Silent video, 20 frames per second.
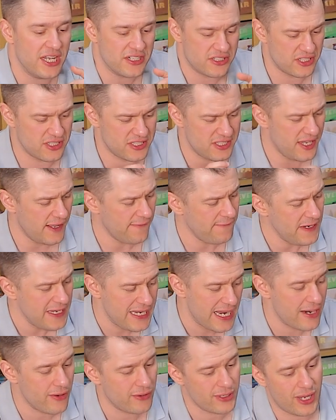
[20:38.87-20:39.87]
So there's nothing
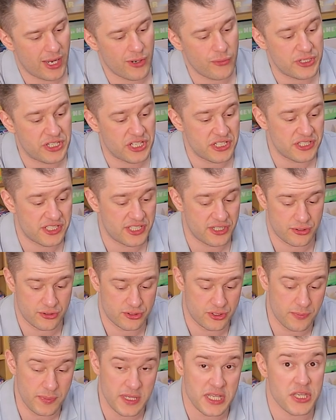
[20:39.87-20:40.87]
here that I would consider
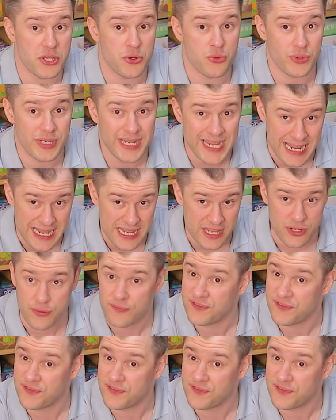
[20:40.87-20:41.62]
to be unique.